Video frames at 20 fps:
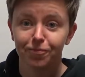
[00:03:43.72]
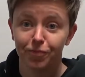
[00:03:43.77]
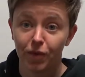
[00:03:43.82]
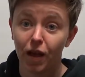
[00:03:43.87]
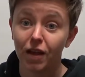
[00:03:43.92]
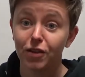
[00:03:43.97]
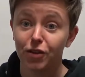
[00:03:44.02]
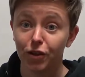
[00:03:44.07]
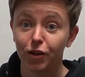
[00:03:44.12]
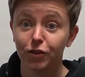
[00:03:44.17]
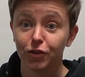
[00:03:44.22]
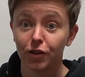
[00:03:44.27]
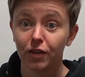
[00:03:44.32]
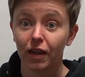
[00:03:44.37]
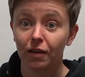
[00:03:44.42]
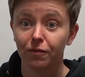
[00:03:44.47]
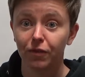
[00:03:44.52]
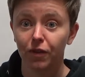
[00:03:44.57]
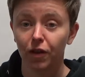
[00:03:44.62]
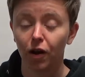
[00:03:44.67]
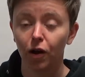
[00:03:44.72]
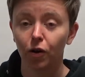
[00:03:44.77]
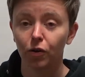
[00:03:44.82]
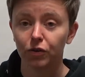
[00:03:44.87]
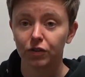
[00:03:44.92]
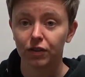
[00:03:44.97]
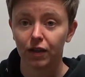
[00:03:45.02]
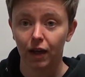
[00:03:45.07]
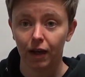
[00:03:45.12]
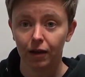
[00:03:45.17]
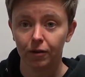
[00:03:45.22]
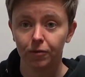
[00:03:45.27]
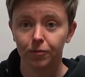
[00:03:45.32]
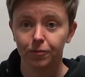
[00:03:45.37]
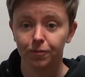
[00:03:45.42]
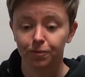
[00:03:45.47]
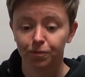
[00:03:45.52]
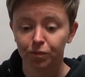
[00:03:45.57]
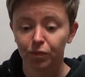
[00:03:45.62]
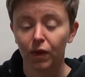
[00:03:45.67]
And you can do that for the whole scale.
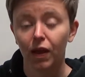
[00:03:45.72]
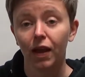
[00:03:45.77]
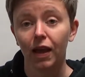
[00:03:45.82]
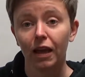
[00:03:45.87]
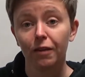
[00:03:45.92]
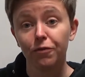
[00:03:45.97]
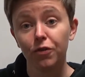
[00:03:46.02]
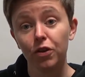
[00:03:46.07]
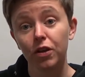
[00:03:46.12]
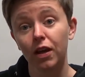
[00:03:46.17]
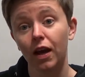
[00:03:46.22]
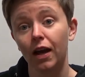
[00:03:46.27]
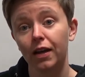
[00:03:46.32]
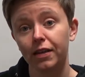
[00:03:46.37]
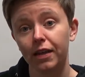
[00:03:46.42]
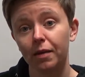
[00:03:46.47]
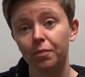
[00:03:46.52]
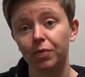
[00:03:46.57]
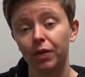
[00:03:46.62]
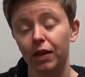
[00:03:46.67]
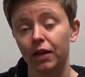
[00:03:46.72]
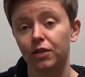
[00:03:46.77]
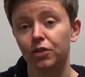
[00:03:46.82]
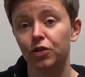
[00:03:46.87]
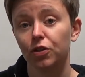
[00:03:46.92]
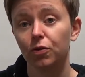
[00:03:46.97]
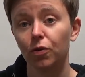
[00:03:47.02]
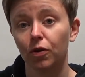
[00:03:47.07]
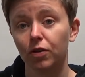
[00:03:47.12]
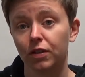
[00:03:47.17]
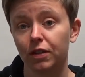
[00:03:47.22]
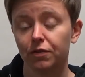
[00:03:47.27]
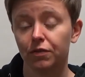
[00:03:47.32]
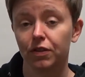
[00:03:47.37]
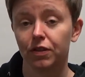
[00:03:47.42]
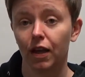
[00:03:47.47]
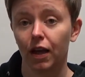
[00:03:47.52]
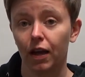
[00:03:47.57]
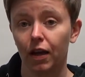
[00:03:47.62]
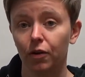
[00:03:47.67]
If you can't yet play a 2-octave
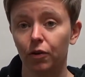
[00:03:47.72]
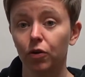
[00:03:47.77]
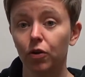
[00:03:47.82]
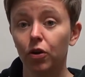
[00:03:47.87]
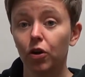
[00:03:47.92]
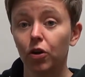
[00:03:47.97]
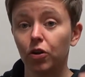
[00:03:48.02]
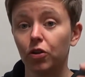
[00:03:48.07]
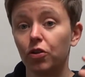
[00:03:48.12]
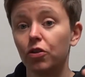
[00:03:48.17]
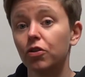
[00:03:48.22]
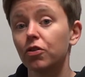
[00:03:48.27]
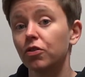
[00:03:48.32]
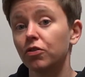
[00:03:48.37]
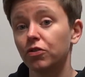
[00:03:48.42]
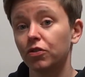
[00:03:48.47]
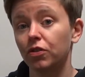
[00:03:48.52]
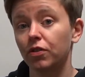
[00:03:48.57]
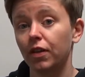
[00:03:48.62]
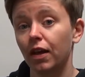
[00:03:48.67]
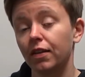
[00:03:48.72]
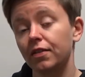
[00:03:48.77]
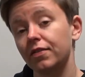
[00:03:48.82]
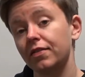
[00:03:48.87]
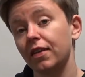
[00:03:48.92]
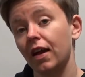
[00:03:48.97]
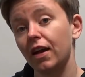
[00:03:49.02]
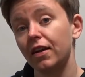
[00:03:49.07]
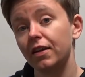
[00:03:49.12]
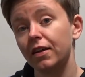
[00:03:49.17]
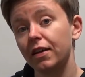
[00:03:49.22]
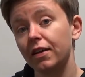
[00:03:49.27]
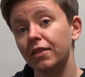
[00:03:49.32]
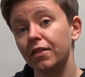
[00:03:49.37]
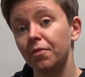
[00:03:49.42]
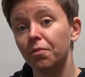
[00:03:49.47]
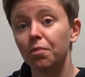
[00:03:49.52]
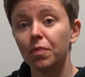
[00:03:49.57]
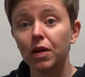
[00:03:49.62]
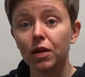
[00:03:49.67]
scale, you could do that starting in the
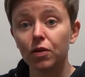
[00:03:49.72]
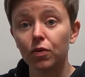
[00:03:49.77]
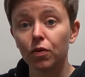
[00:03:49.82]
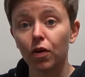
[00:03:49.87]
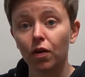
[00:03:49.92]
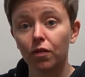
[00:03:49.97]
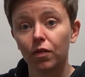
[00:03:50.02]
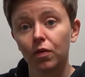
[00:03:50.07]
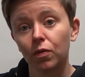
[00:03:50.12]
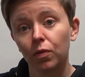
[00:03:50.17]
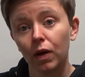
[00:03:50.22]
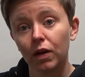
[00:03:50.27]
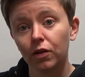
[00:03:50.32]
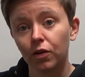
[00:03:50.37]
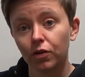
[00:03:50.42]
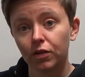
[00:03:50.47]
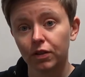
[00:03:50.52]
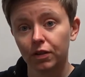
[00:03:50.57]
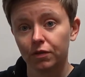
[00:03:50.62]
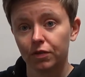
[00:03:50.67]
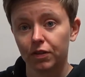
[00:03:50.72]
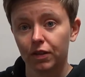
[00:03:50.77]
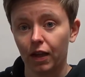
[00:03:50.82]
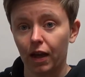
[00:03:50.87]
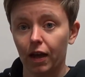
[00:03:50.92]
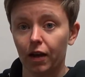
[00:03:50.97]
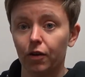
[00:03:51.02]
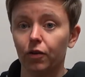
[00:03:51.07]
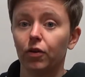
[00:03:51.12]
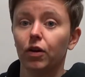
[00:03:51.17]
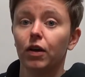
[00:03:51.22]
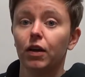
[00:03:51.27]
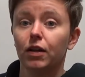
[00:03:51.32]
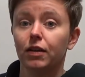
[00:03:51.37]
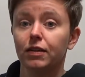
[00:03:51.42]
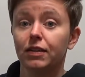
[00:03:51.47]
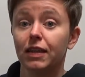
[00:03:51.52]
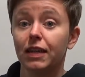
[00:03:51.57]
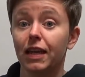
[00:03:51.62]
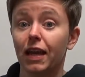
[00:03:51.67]
middle of a 1-octave scale
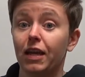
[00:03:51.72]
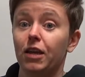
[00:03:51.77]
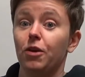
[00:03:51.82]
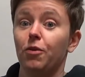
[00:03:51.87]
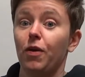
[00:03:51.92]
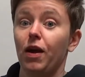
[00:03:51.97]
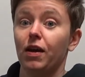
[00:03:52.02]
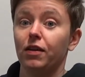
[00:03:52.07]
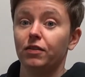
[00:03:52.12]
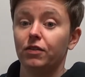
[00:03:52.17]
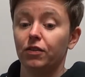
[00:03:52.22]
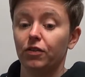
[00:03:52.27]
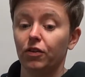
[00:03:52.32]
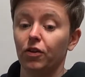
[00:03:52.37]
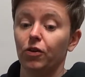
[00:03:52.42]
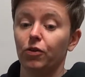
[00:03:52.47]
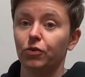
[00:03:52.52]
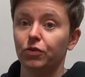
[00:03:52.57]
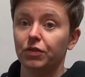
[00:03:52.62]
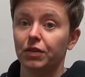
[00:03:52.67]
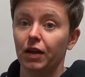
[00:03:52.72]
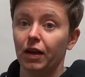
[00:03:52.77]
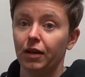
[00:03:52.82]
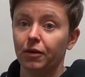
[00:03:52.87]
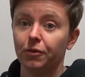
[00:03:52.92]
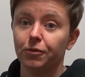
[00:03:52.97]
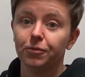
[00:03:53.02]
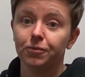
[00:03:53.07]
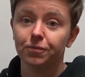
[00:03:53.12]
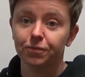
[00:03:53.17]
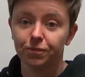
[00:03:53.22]
to get you out to the whole scale.